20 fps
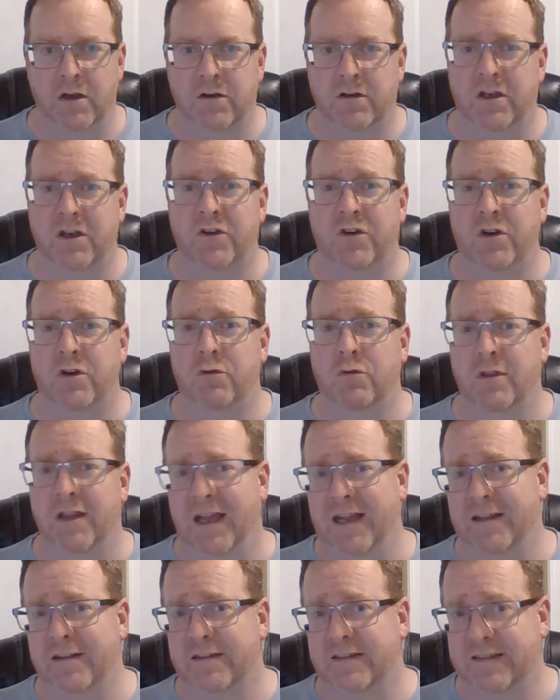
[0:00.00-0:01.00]
Did you
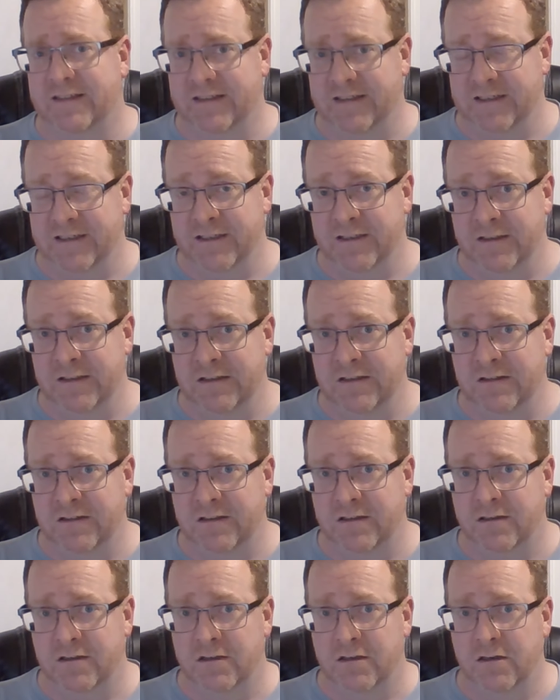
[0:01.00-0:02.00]
let sins